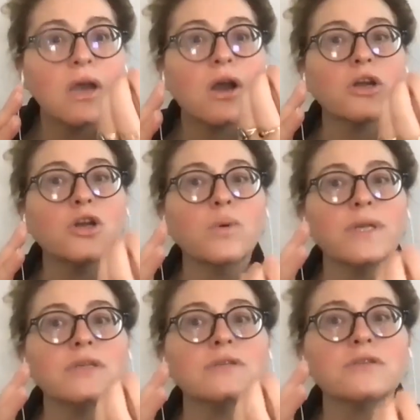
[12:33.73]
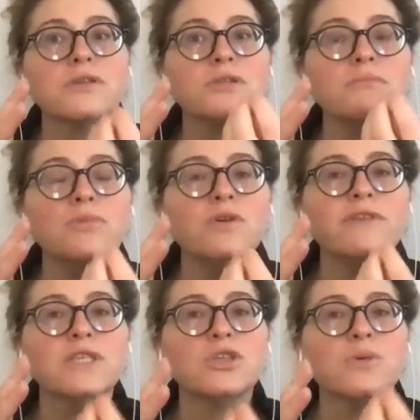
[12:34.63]
are going to start to move
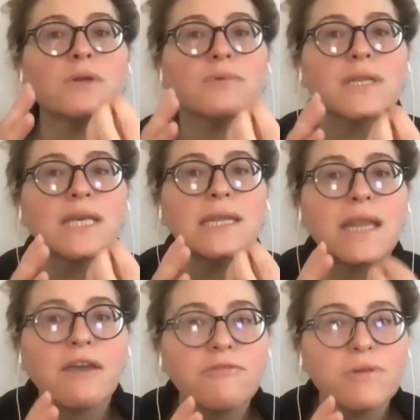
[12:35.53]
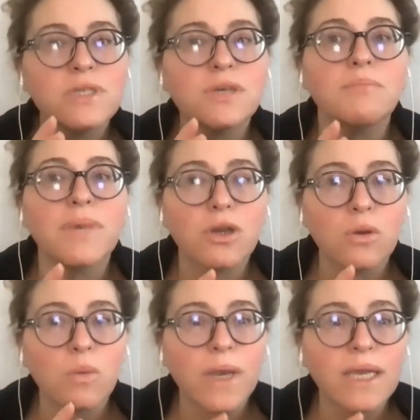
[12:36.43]
into and really leverage in
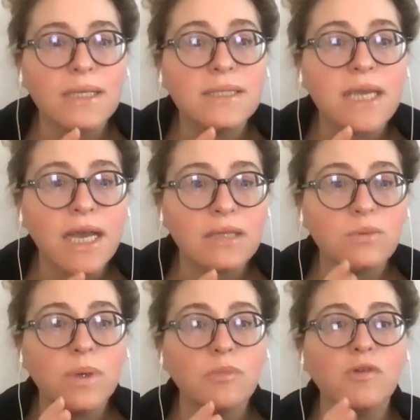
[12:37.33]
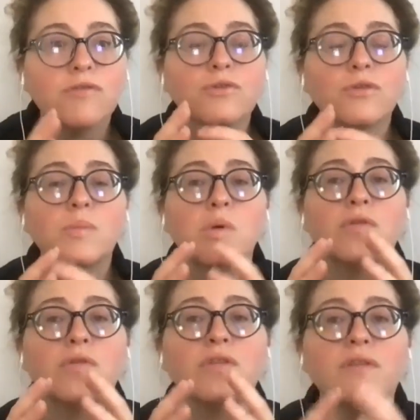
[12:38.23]
bigger ways as we move through
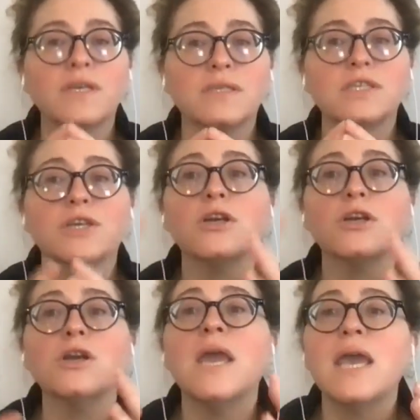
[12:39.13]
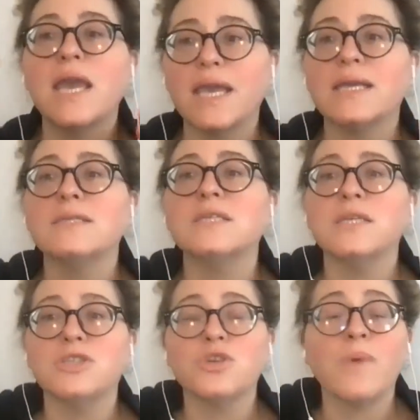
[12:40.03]
both this year and
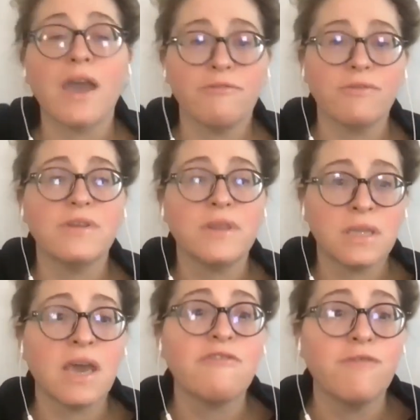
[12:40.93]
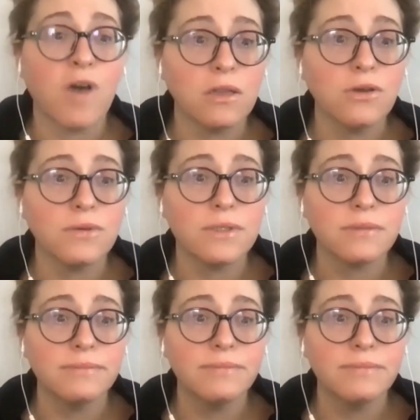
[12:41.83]
into everything that follows.